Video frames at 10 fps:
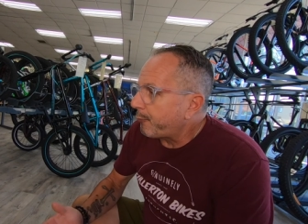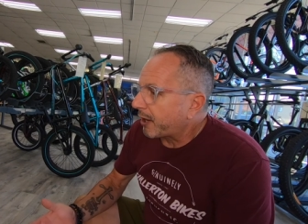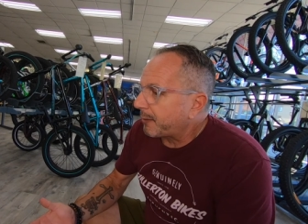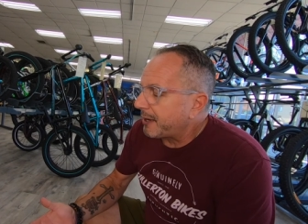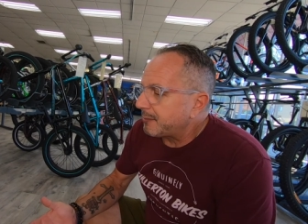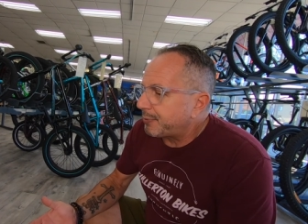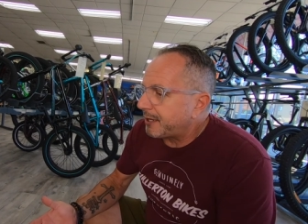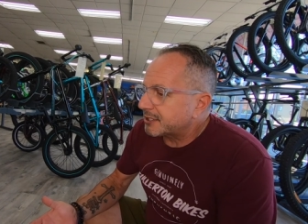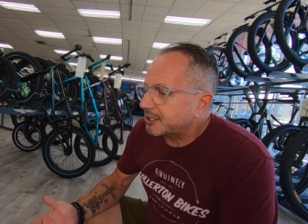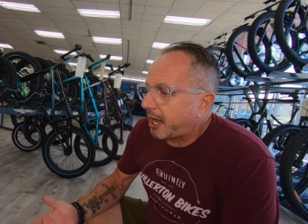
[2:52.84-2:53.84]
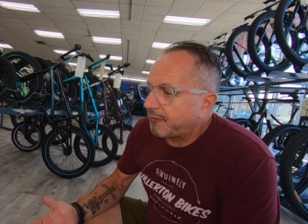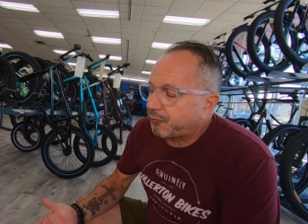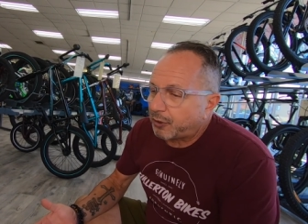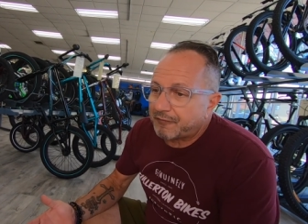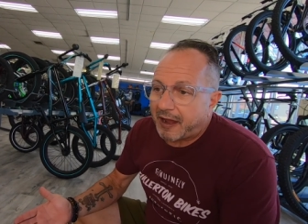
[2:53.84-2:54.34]
Recommended PSI
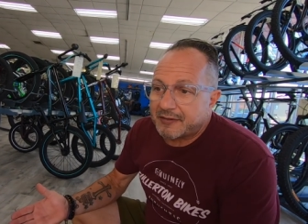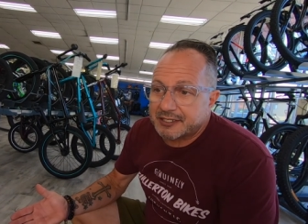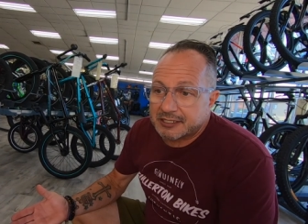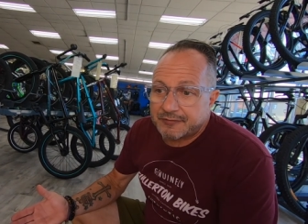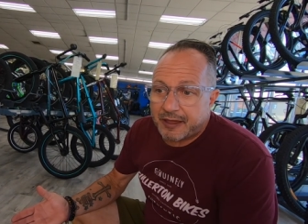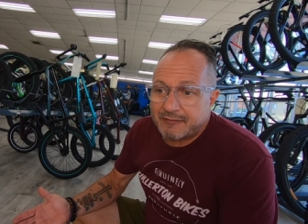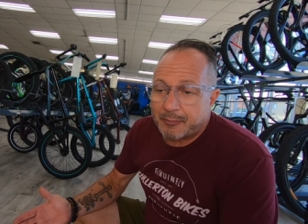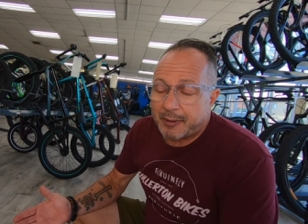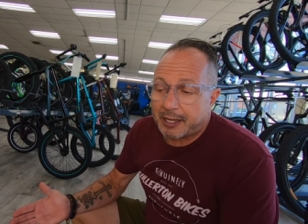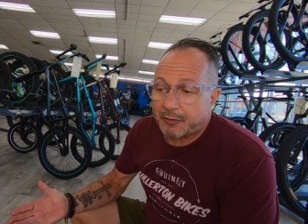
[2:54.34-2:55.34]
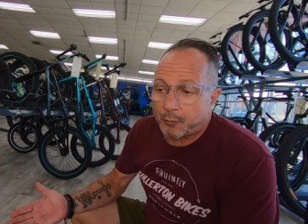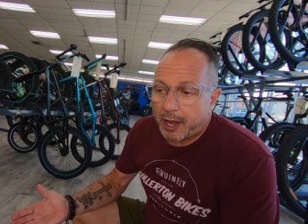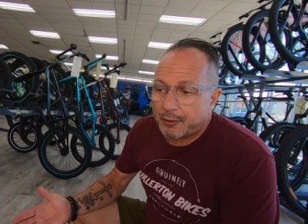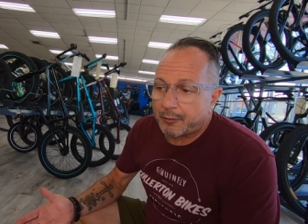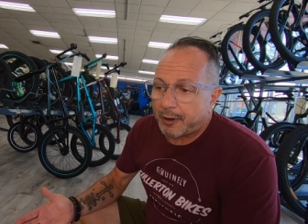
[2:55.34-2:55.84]
45 to 65, depending on the
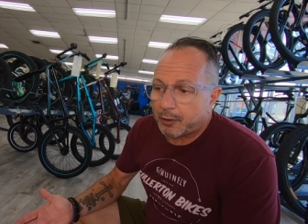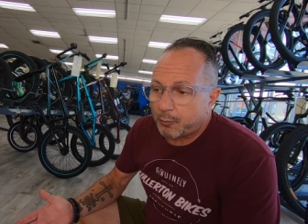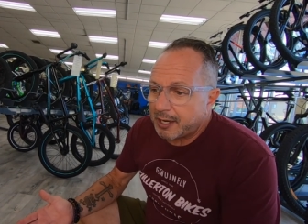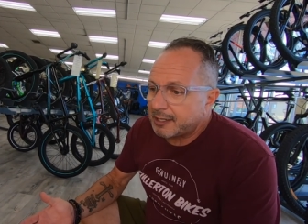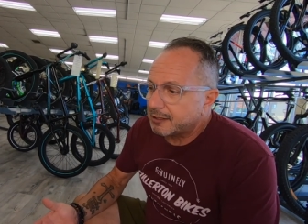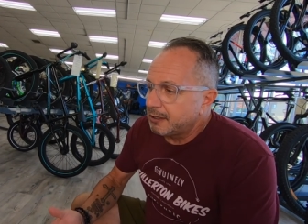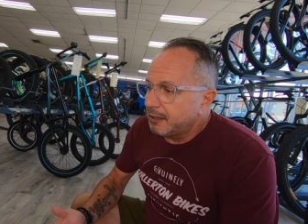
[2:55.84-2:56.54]
rider and the rider weight.